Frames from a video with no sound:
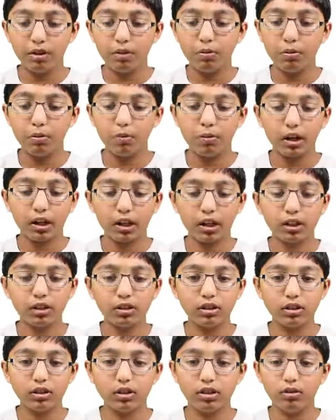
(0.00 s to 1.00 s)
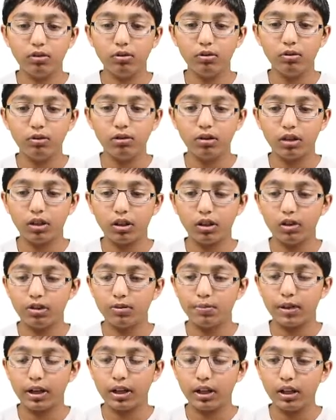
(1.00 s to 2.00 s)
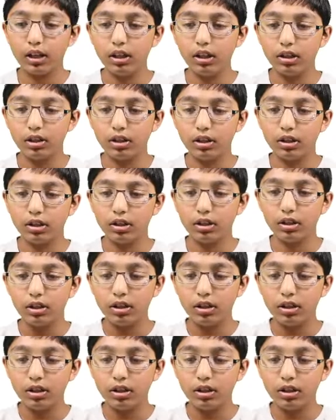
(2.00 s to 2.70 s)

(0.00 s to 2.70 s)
open brackets, 2, close brackets,